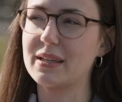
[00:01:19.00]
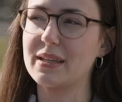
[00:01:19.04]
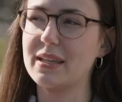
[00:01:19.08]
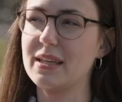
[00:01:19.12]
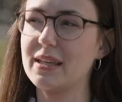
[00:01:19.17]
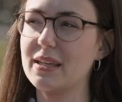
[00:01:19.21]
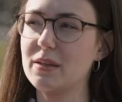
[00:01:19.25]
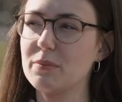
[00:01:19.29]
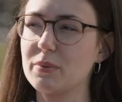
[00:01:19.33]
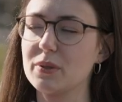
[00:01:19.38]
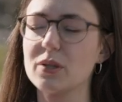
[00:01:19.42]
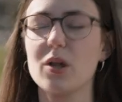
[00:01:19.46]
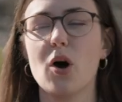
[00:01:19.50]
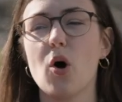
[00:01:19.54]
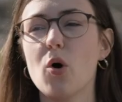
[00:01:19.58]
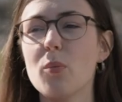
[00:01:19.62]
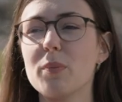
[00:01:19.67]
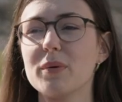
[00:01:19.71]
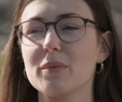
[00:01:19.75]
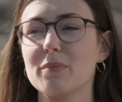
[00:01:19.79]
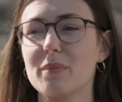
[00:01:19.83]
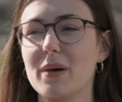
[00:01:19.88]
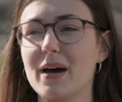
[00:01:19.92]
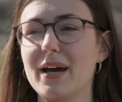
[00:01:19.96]
keep an
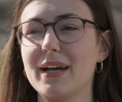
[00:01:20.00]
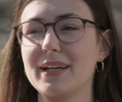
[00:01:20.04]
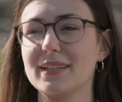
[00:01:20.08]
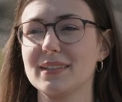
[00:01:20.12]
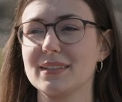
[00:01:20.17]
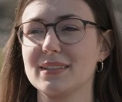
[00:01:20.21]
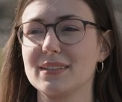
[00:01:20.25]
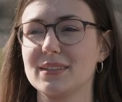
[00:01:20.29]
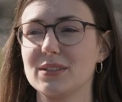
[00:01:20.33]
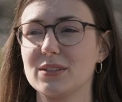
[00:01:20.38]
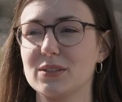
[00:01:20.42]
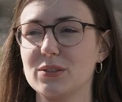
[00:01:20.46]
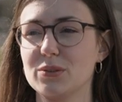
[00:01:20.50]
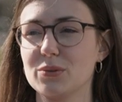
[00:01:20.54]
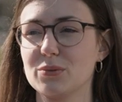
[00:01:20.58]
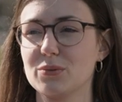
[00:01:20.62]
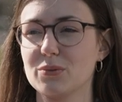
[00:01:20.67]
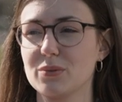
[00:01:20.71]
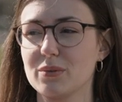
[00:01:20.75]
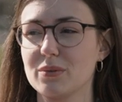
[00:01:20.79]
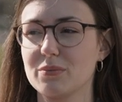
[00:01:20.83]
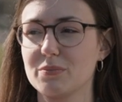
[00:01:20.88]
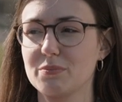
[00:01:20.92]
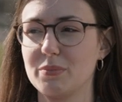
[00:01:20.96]
open mind
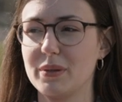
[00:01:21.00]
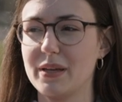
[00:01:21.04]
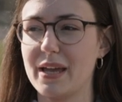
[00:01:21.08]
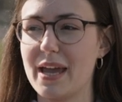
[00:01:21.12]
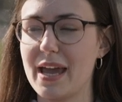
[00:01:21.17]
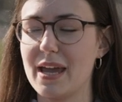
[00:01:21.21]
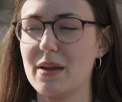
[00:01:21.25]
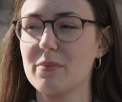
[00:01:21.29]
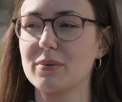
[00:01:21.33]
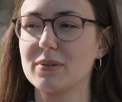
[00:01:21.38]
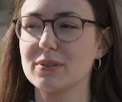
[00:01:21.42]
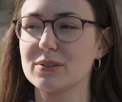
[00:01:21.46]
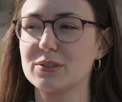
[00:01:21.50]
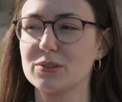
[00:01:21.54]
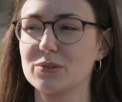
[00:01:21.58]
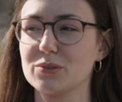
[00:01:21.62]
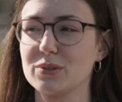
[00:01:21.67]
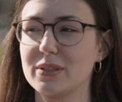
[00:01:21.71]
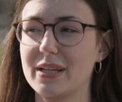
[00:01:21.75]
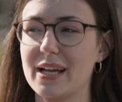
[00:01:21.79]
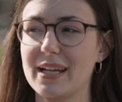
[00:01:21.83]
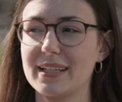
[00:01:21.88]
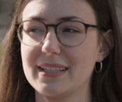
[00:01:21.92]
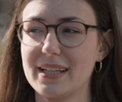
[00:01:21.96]
to be able to
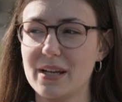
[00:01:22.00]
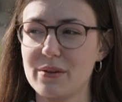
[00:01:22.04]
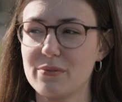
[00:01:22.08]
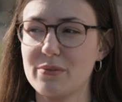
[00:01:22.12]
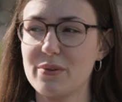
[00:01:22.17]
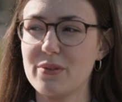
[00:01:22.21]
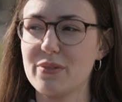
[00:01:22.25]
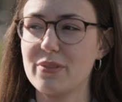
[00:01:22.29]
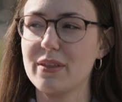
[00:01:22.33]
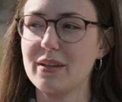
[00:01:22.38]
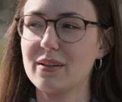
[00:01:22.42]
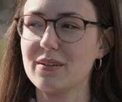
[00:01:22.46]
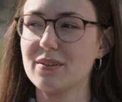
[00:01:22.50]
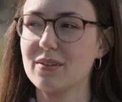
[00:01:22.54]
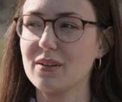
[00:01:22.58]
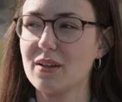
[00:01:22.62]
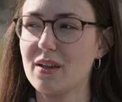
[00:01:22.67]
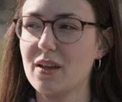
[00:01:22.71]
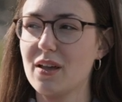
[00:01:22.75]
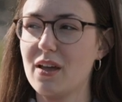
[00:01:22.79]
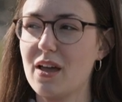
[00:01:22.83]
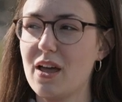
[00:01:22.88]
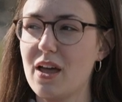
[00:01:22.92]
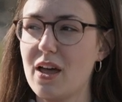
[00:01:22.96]
get everything
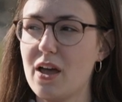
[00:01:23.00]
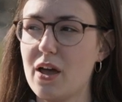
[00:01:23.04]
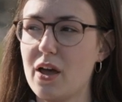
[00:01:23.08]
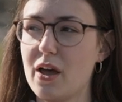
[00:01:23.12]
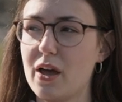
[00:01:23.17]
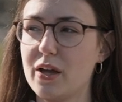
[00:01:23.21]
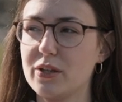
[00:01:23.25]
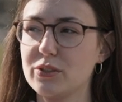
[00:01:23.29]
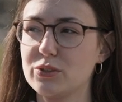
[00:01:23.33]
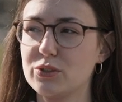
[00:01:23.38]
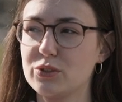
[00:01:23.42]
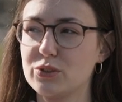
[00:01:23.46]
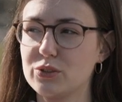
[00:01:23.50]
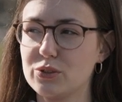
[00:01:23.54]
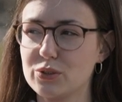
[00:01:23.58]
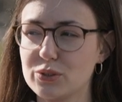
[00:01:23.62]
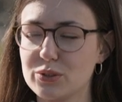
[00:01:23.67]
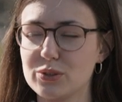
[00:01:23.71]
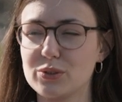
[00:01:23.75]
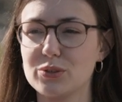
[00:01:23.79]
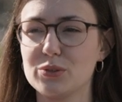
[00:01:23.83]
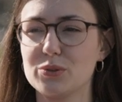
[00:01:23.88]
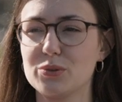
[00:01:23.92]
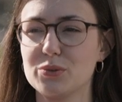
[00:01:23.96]
and
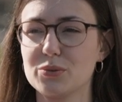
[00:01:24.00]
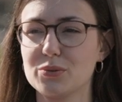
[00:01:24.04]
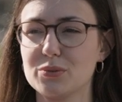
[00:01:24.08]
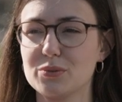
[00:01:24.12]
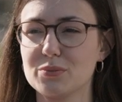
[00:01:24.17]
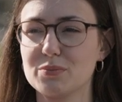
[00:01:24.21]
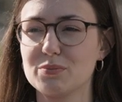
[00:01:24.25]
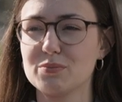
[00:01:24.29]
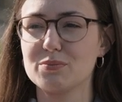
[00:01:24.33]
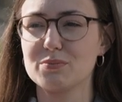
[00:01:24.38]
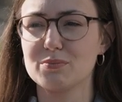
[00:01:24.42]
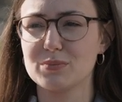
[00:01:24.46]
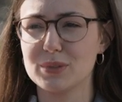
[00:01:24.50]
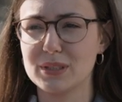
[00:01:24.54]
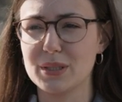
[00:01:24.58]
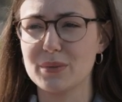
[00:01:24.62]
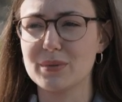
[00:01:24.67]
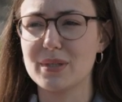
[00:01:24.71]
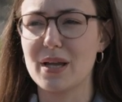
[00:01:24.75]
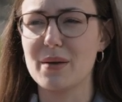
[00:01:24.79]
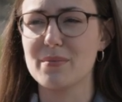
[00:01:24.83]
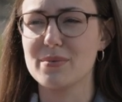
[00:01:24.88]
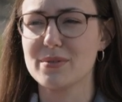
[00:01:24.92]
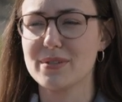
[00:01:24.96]
just to
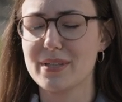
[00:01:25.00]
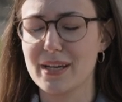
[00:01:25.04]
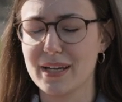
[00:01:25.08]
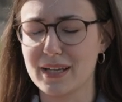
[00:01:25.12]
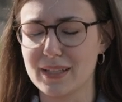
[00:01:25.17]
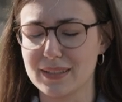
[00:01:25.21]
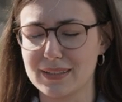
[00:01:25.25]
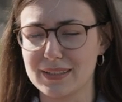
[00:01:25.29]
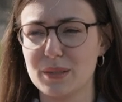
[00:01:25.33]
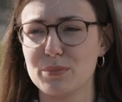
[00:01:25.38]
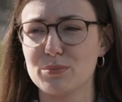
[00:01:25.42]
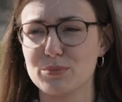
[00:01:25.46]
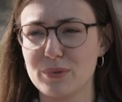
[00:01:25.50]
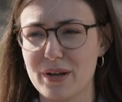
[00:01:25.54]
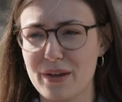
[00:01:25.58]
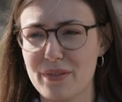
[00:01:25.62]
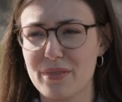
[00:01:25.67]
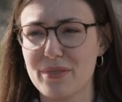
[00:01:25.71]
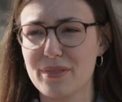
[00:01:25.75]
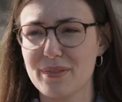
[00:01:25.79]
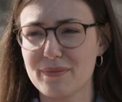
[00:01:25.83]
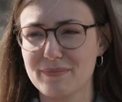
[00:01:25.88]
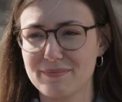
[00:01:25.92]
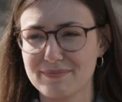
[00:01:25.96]
sometimes take a deep
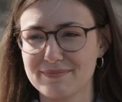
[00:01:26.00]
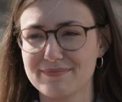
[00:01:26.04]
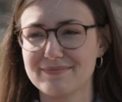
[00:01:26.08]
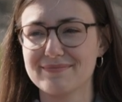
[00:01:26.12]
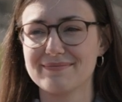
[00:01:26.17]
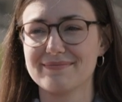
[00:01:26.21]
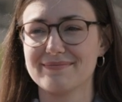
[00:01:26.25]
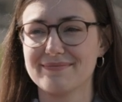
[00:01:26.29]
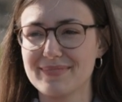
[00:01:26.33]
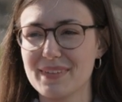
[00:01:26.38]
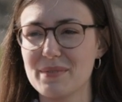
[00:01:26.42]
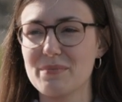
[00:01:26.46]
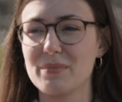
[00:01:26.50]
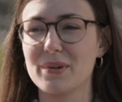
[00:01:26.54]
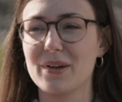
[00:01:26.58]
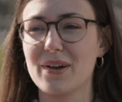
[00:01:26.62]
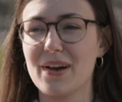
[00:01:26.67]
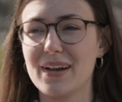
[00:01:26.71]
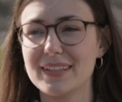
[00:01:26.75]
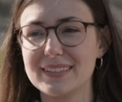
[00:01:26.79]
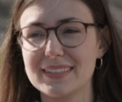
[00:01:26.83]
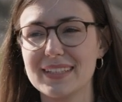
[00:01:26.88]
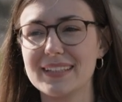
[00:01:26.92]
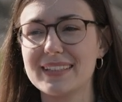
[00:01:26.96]
breath
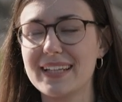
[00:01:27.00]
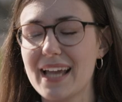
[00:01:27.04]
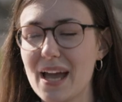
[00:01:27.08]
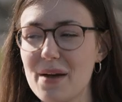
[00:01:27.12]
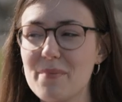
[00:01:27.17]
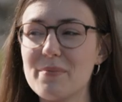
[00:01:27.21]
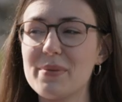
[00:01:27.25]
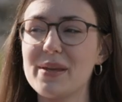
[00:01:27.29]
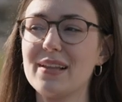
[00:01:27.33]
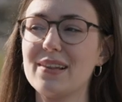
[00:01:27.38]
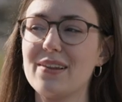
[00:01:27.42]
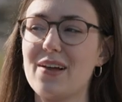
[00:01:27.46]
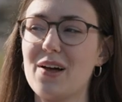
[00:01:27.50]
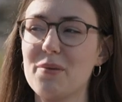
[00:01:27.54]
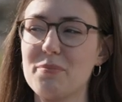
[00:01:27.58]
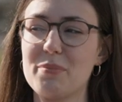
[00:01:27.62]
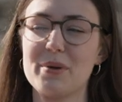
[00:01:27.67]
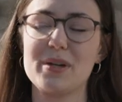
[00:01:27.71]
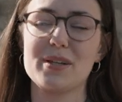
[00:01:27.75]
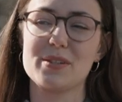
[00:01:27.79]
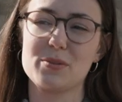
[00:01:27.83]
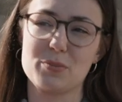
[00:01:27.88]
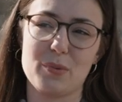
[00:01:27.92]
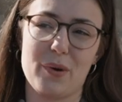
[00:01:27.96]
because it can be a lot,
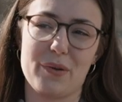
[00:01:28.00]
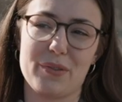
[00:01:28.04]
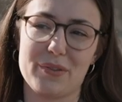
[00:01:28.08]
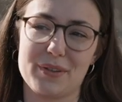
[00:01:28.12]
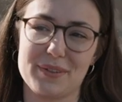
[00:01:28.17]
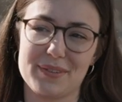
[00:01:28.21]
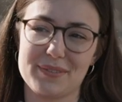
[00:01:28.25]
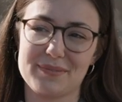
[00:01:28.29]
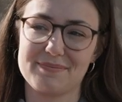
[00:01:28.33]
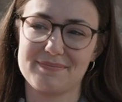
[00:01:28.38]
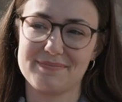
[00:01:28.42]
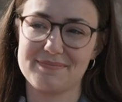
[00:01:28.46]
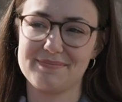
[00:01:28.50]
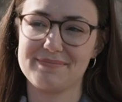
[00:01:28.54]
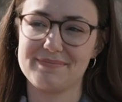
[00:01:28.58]
but it's worth it.